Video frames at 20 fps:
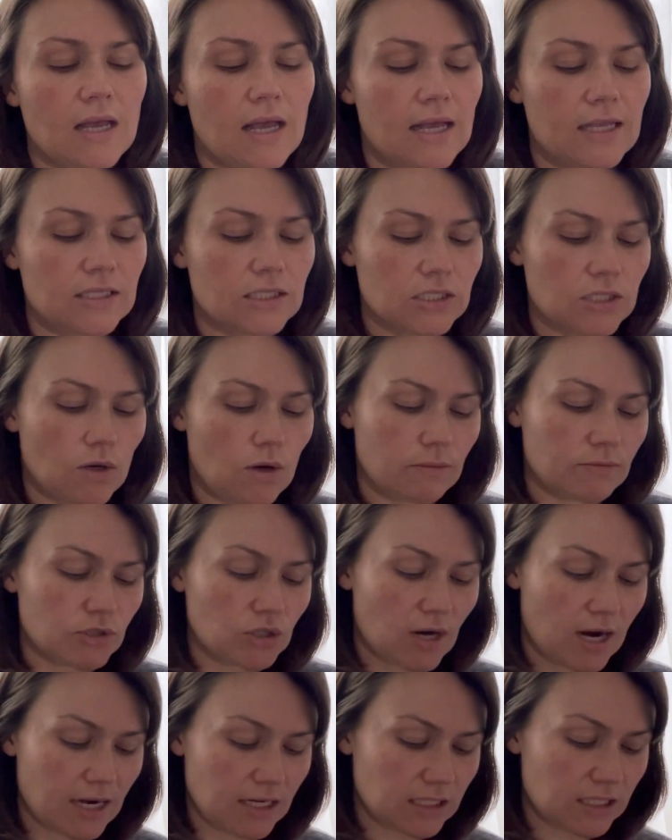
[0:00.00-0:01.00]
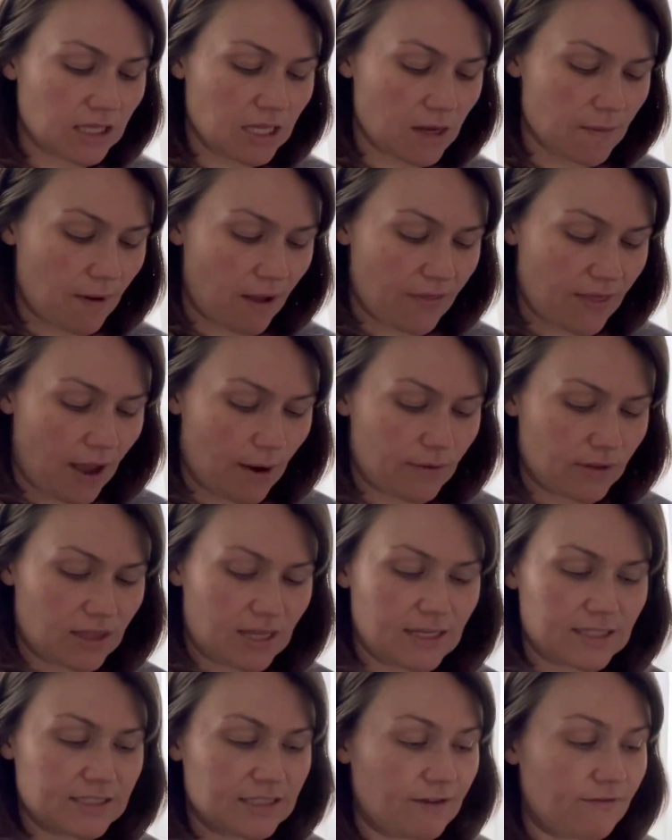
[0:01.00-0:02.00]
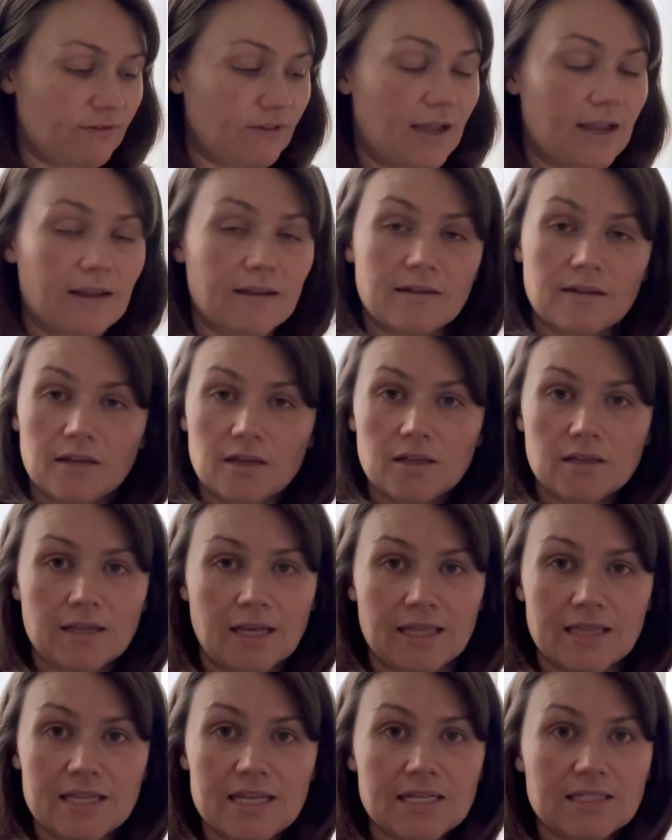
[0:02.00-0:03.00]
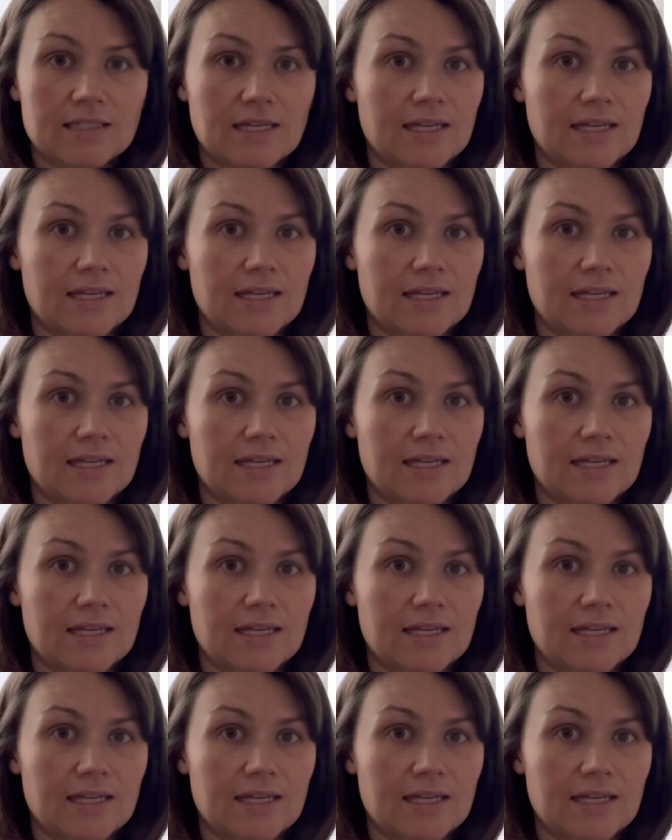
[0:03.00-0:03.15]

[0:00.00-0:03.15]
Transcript: And so I'm trying to think about that with, like, stuff like these.